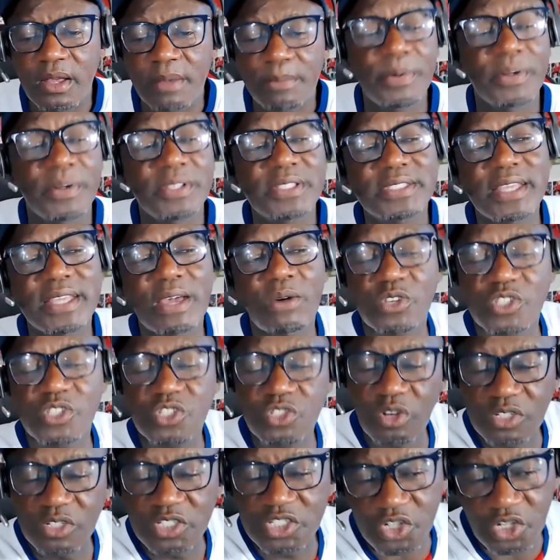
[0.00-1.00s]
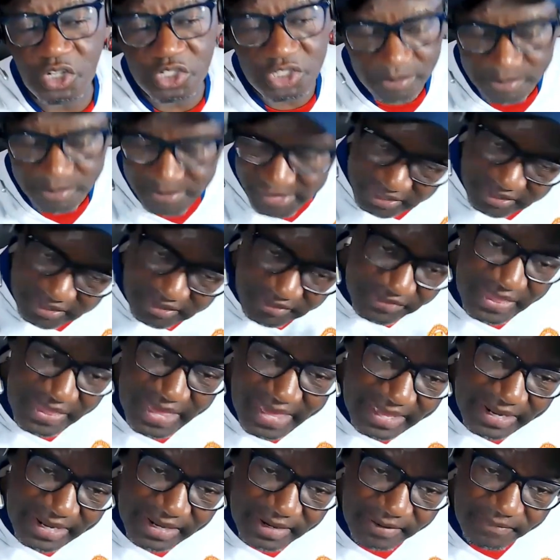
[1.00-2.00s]
But there was no social media
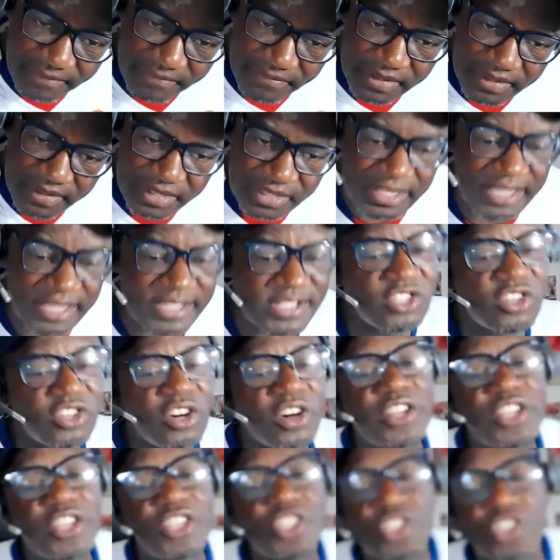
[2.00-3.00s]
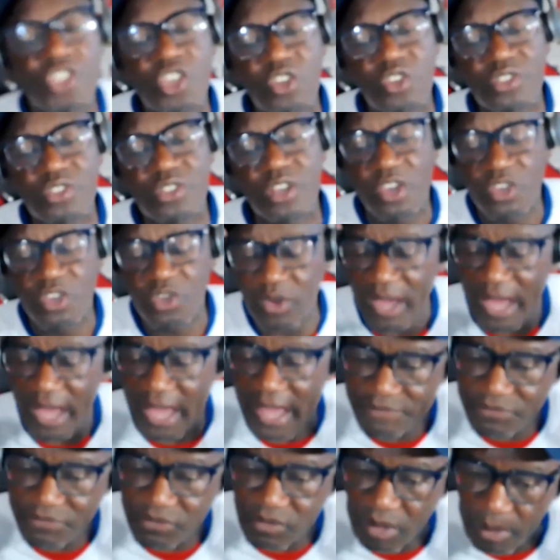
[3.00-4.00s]
then. It's not an excuse. You
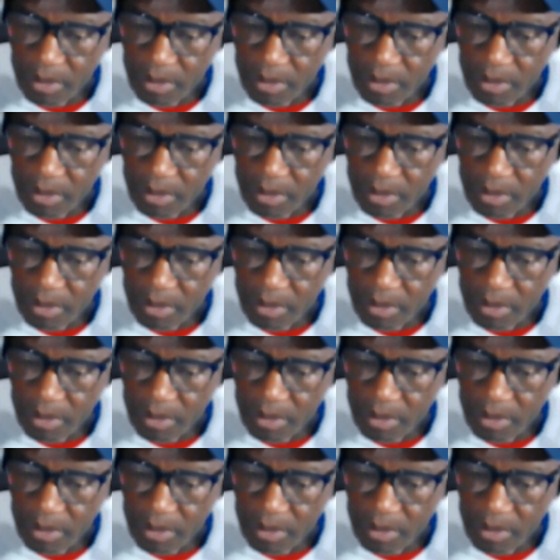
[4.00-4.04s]
have to